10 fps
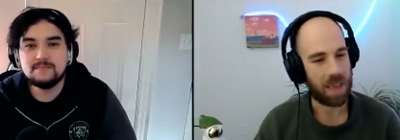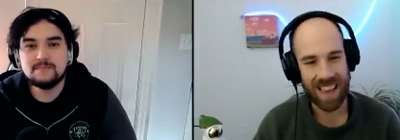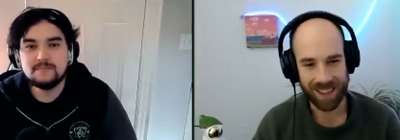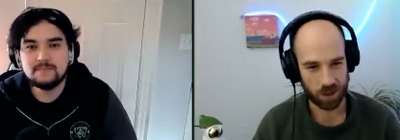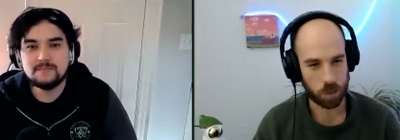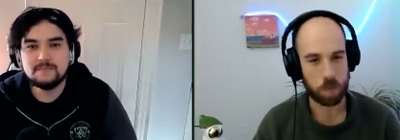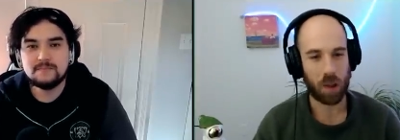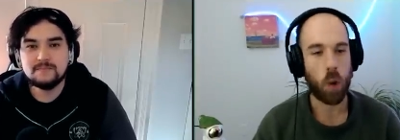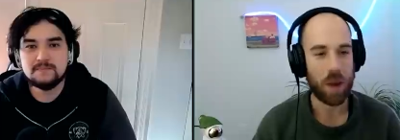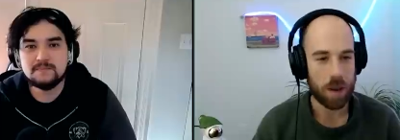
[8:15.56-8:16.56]

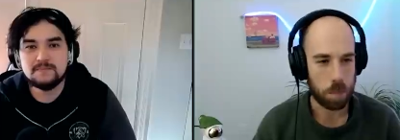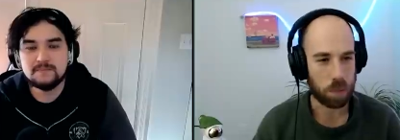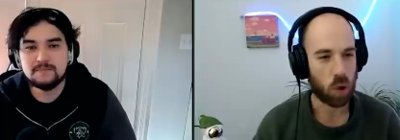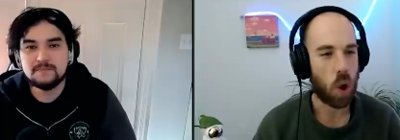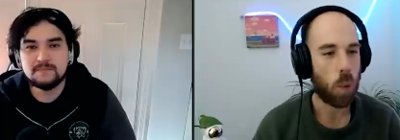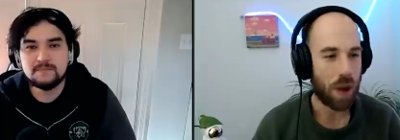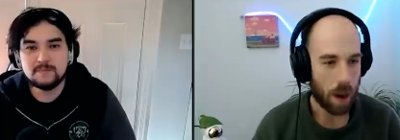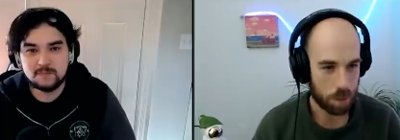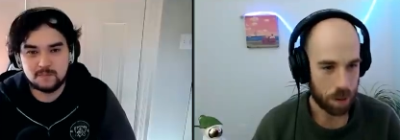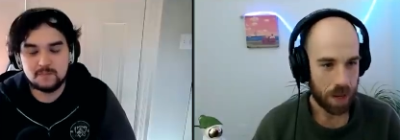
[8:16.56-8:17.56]
Speaker 1: exploded, blown
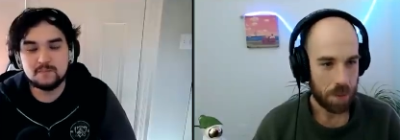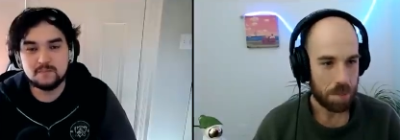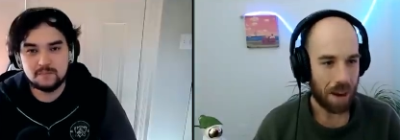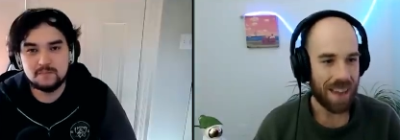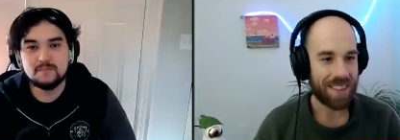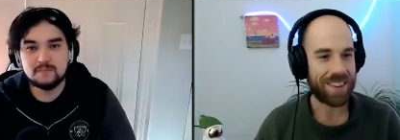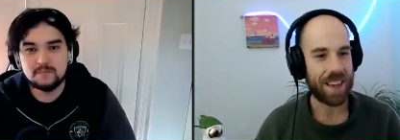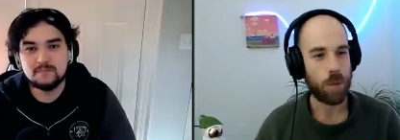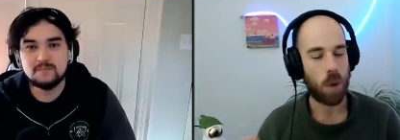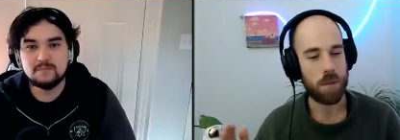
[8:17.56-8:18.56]
up by the T
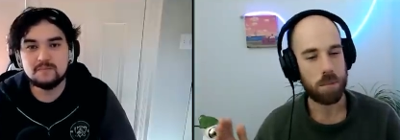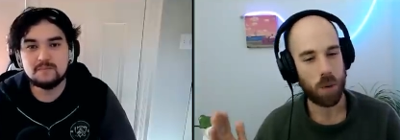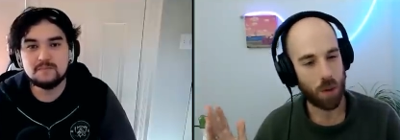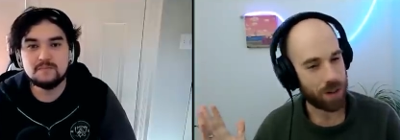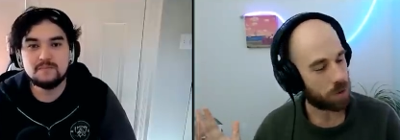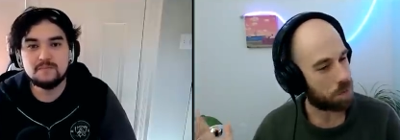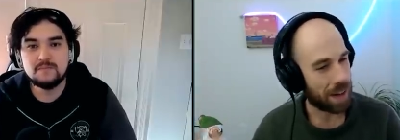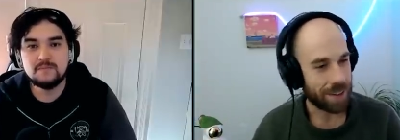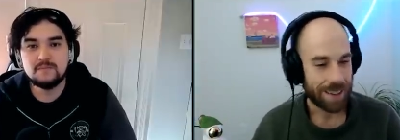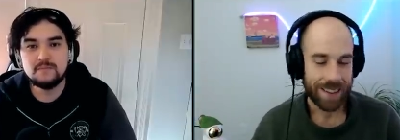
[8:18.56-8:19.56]
one boys,
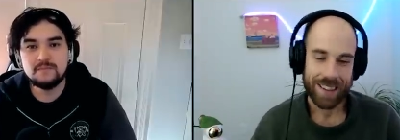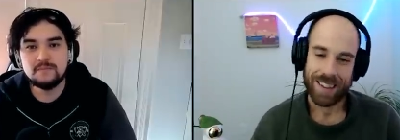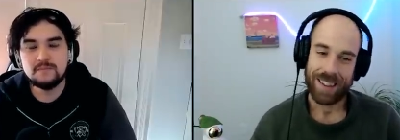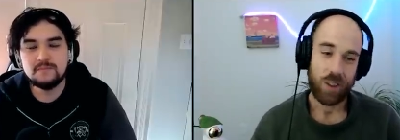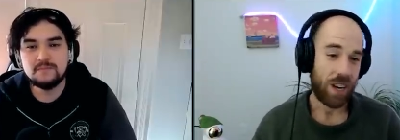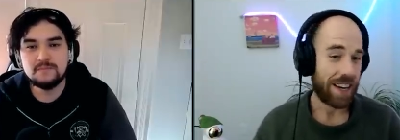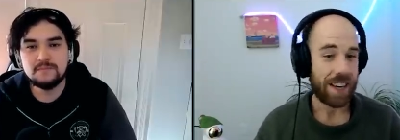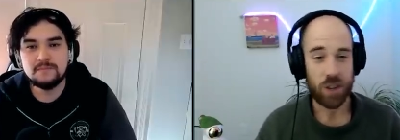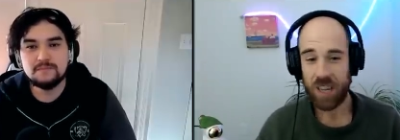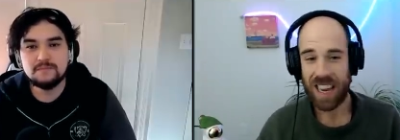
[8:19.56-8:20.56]
but J D
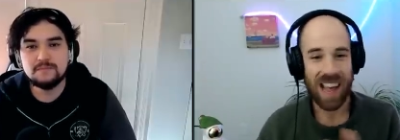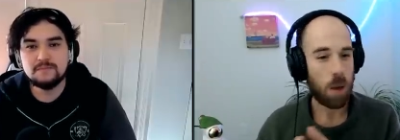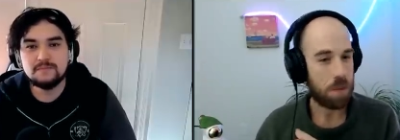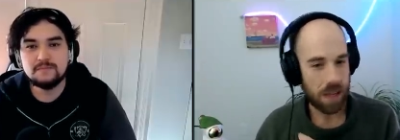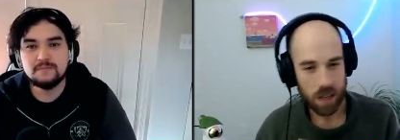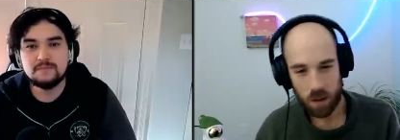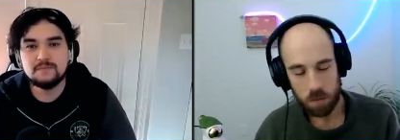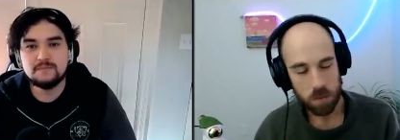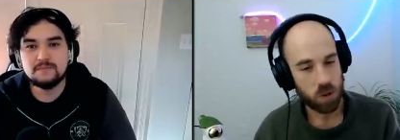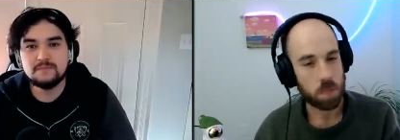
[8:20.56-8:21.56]
G, L P L,
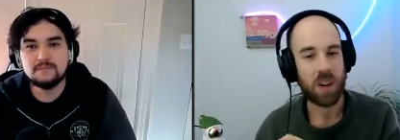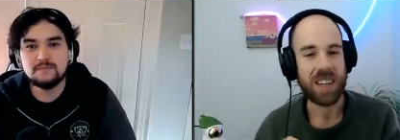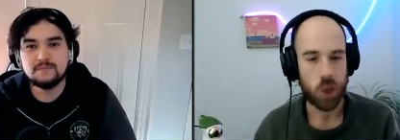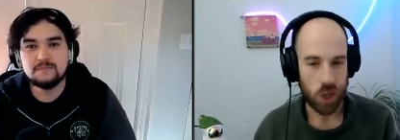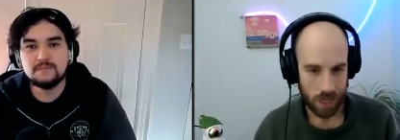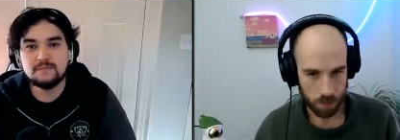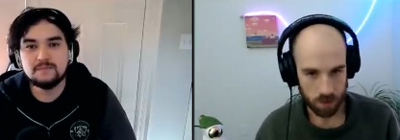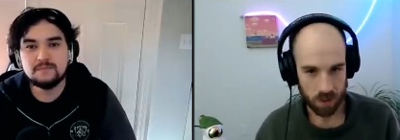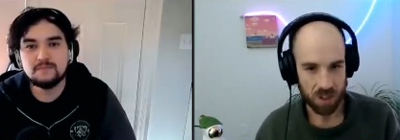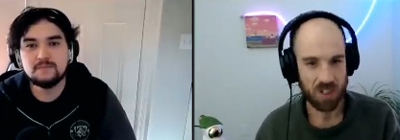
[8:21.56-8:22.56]
spring champs,
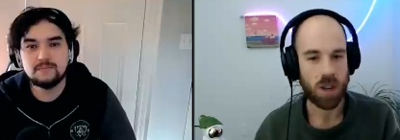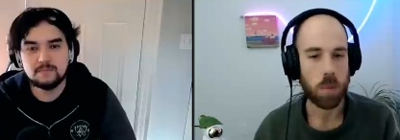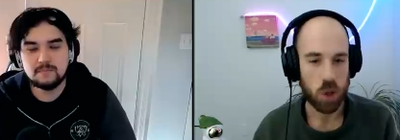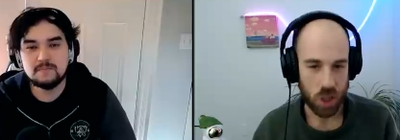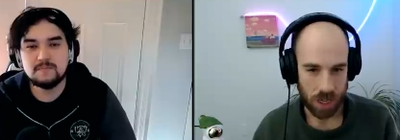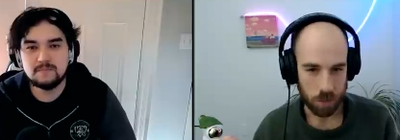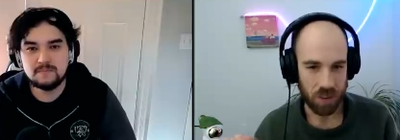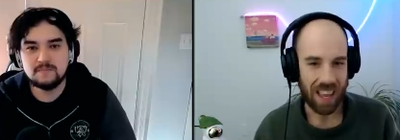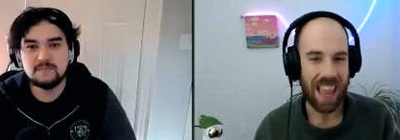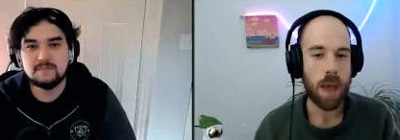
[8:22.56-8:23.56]
summer champs,
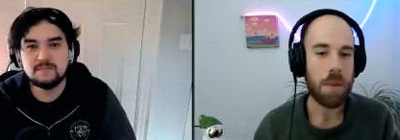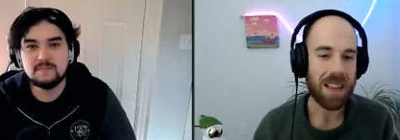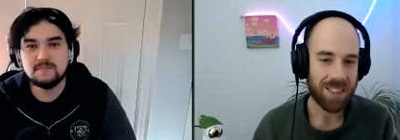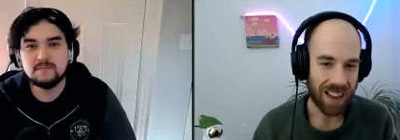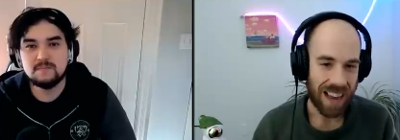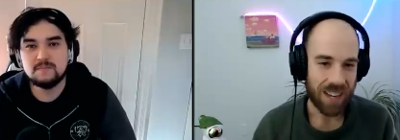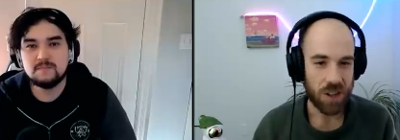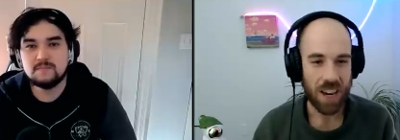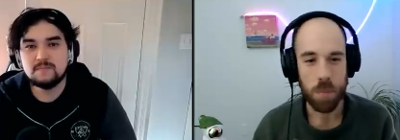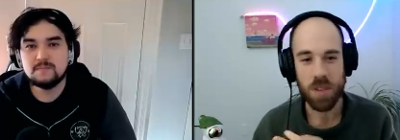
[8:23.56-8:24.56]
M S I
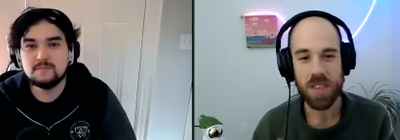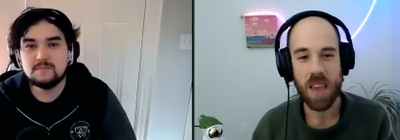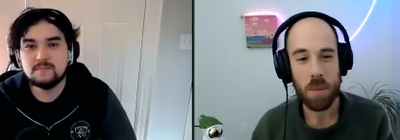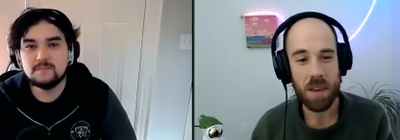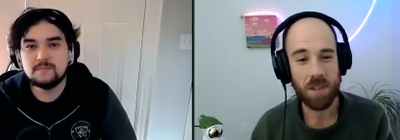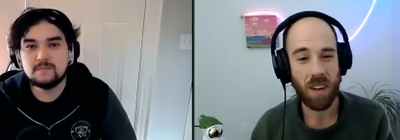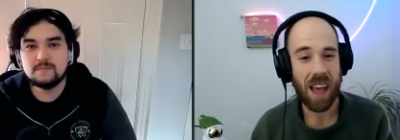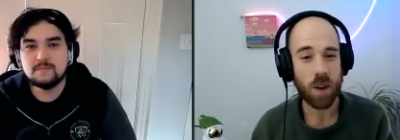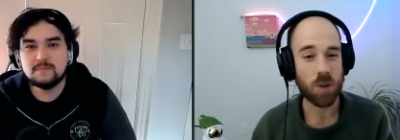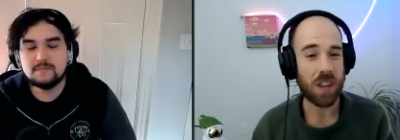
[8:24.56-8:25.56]
champs,
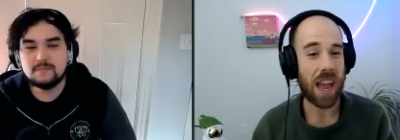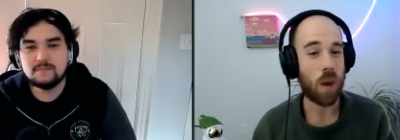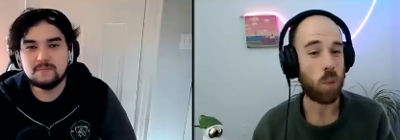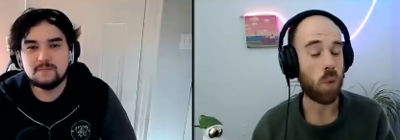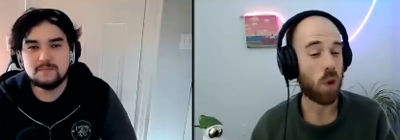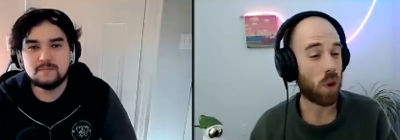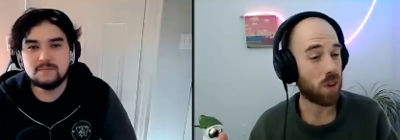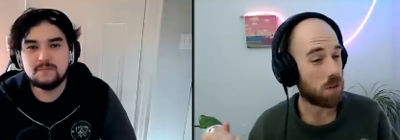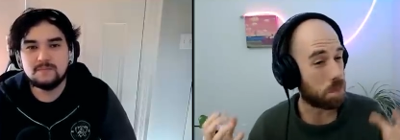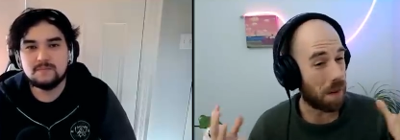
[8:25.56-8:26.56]
semifinals at
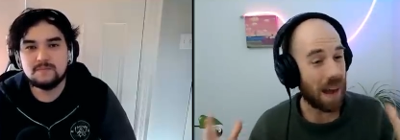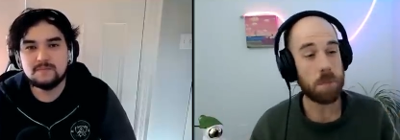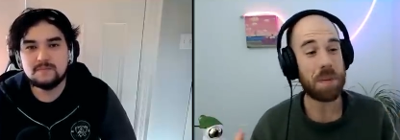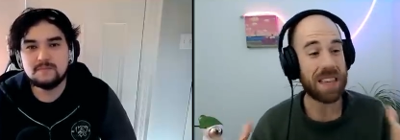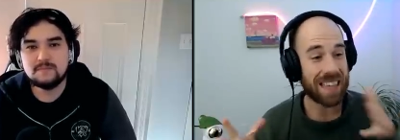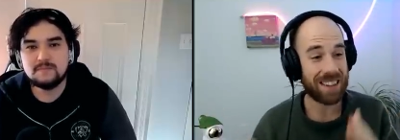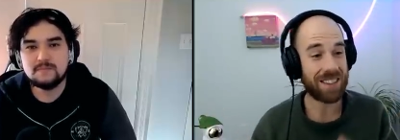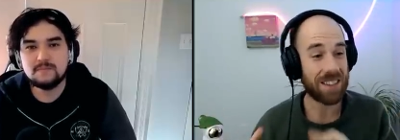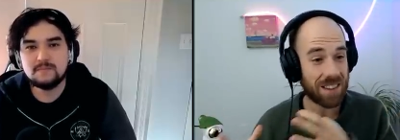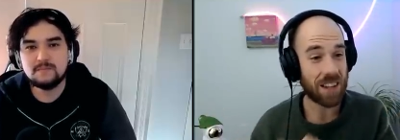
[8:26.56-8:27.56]
Worlds, but because
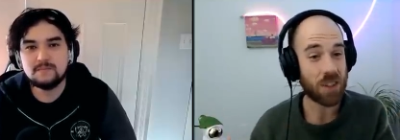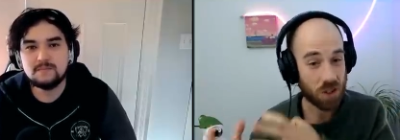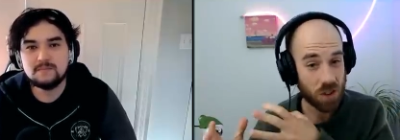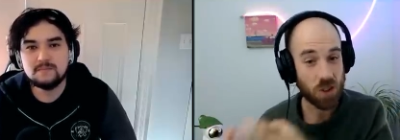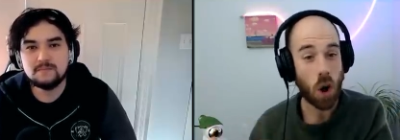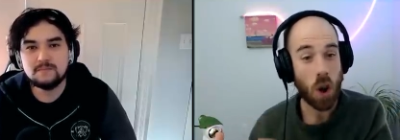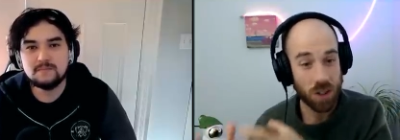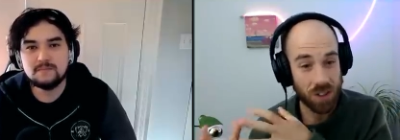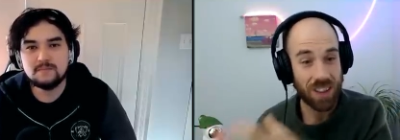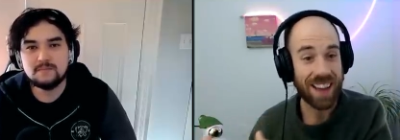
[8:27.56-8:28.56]
it's such a
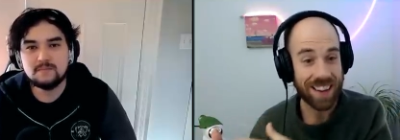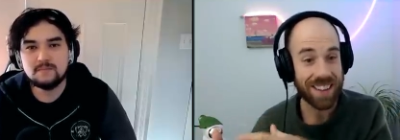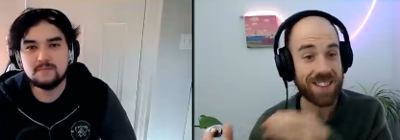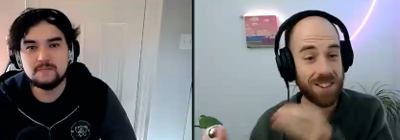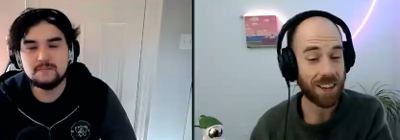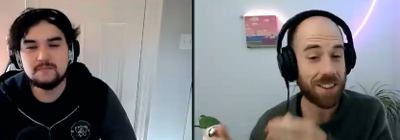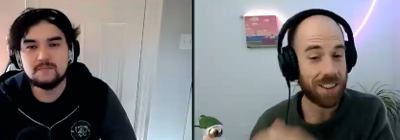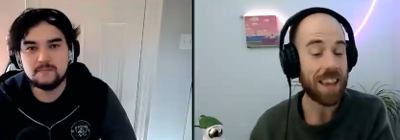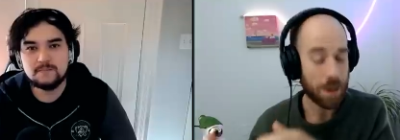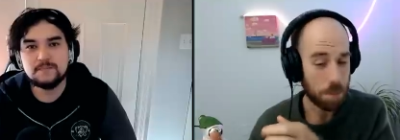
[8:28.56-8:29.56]
star-studded and
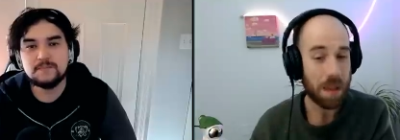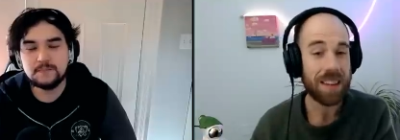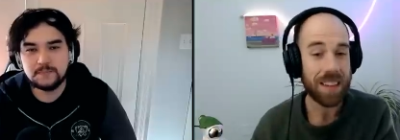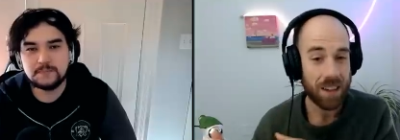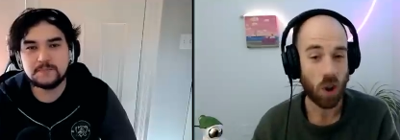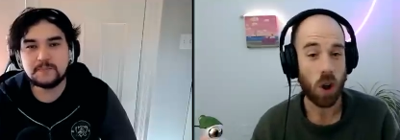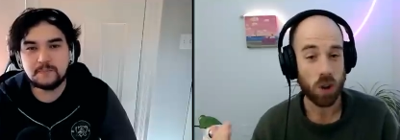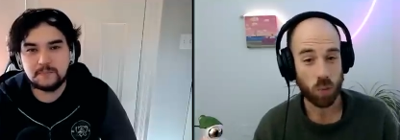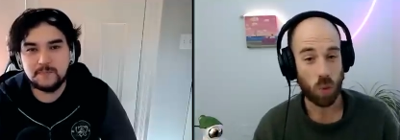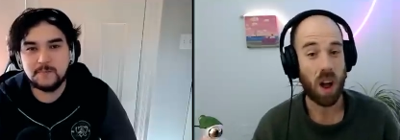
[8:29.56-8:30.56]
sixteen million
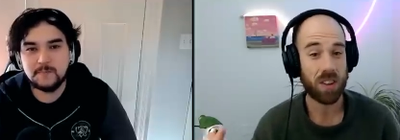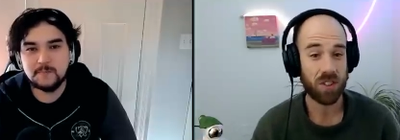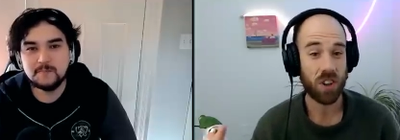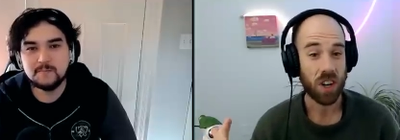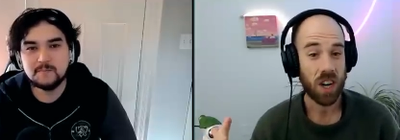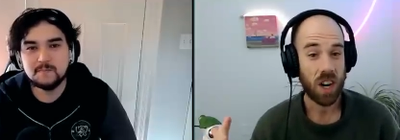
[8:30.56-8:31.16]
dollar roster,